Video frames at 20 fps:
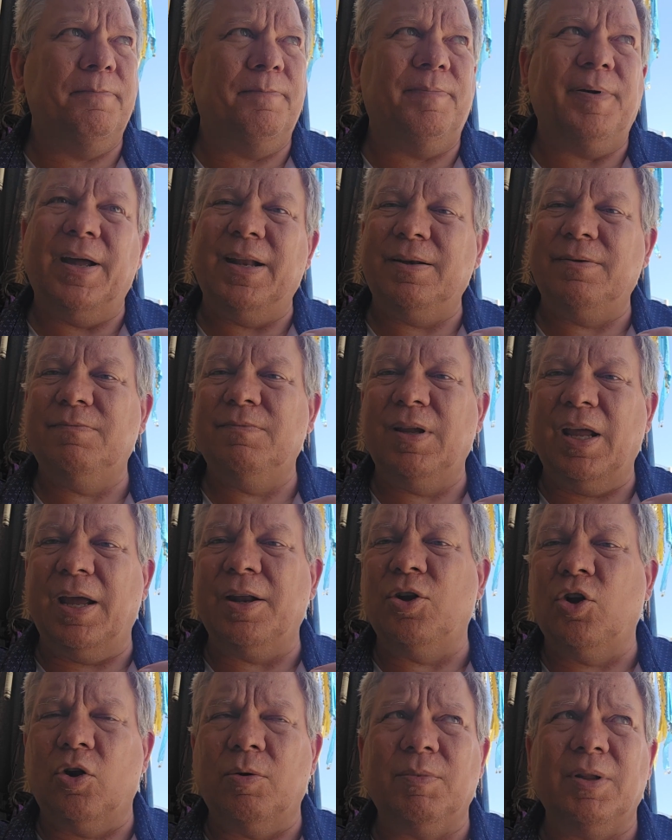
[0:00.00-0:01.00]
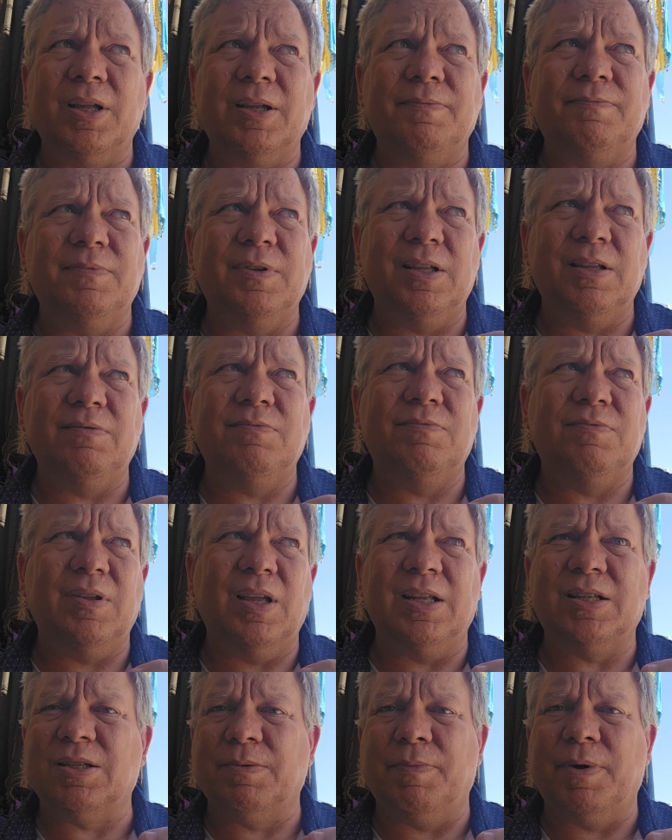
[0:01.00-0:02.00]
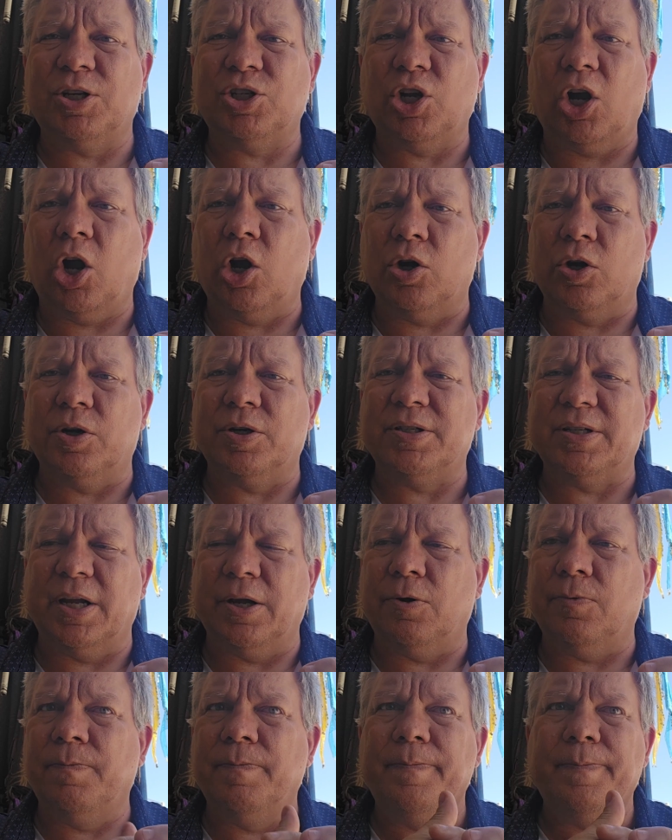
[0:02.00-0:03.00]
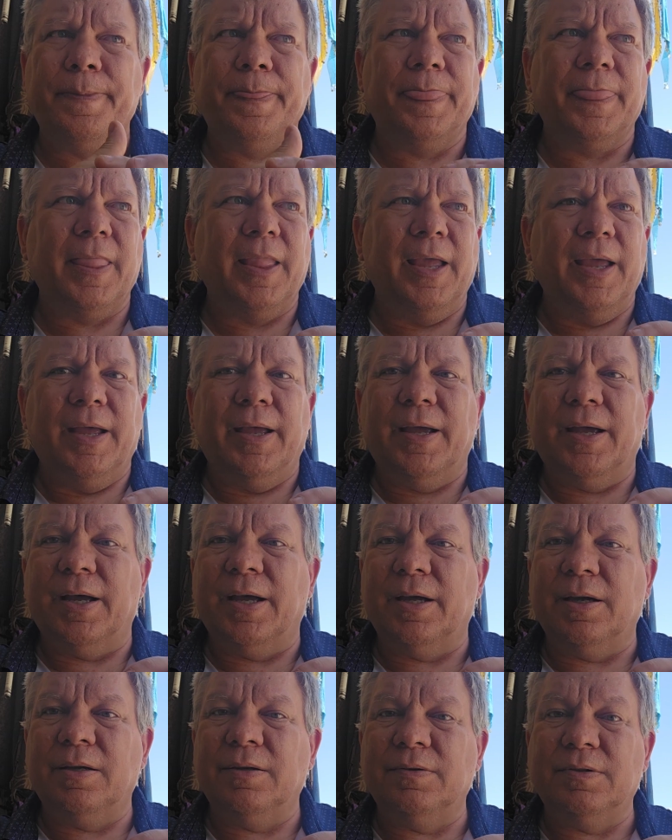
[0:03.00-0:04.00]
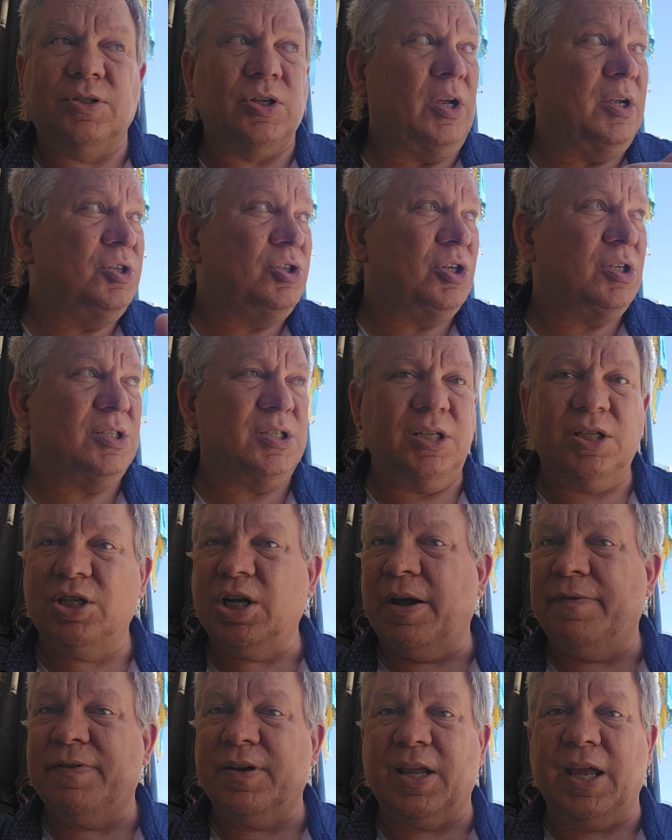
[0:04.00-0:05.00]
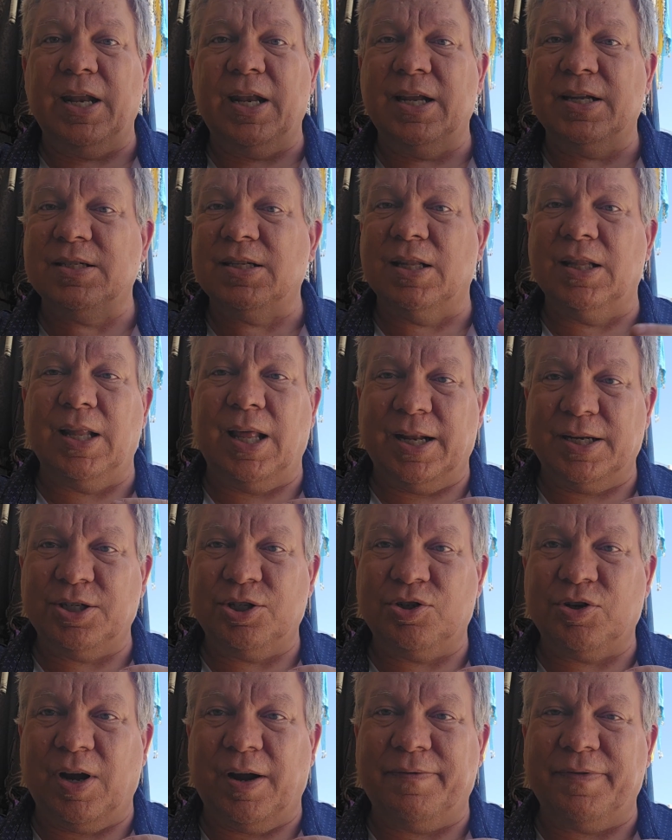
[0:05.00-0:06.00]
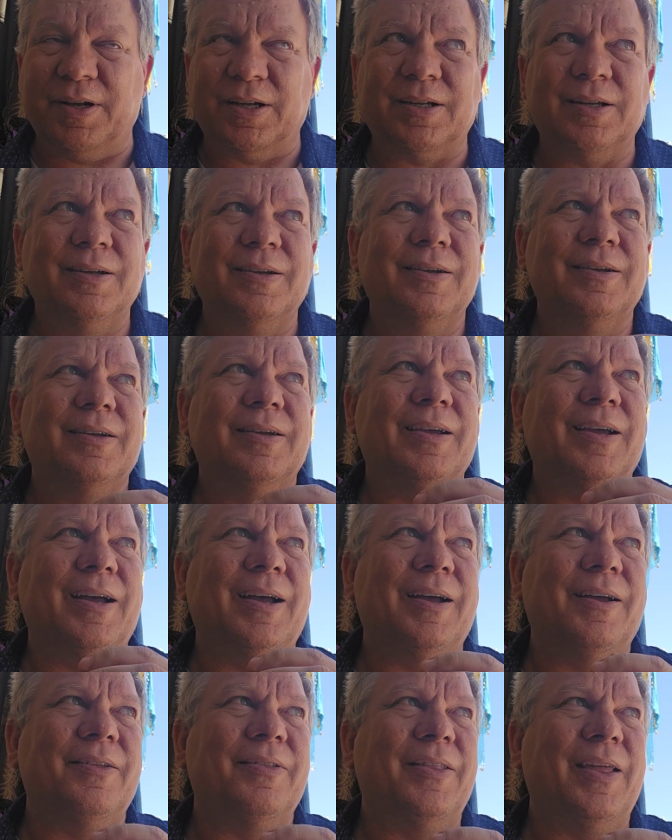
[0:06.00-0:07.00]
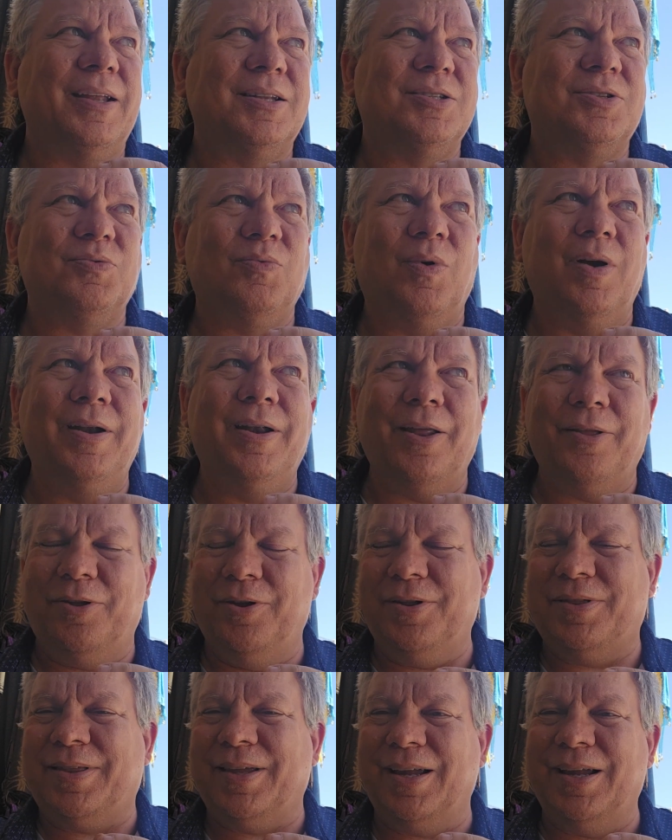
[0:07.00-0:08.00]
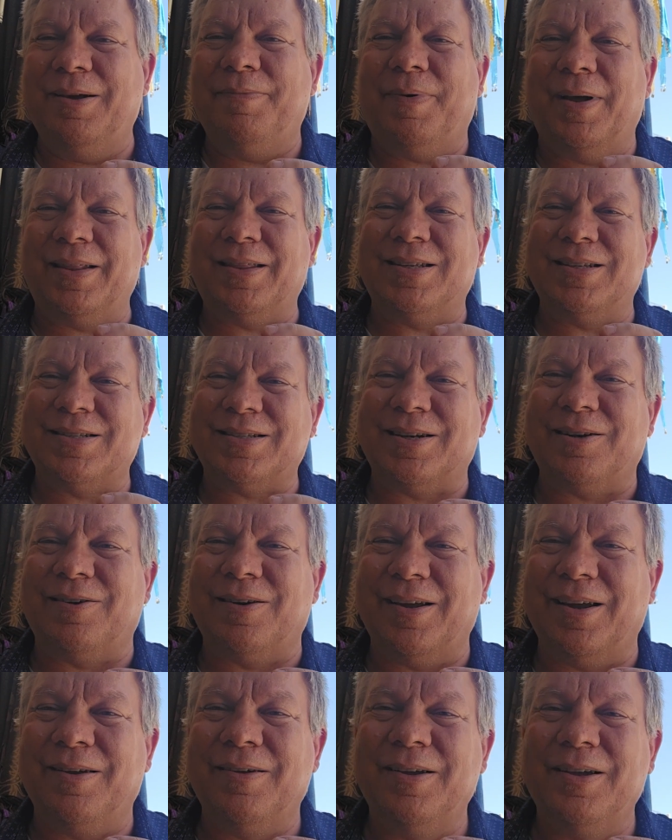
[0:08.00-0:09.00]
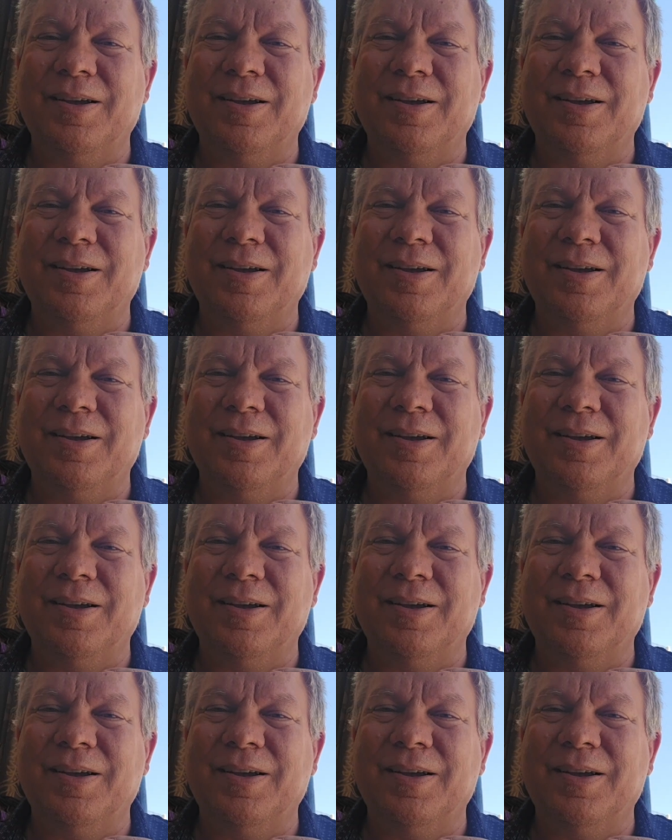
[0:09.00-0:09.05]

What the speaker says: But yeah, normally it's a much harder sale. So as you can see, Jaffa Gate has lots of traffic. That's one of the things about this area.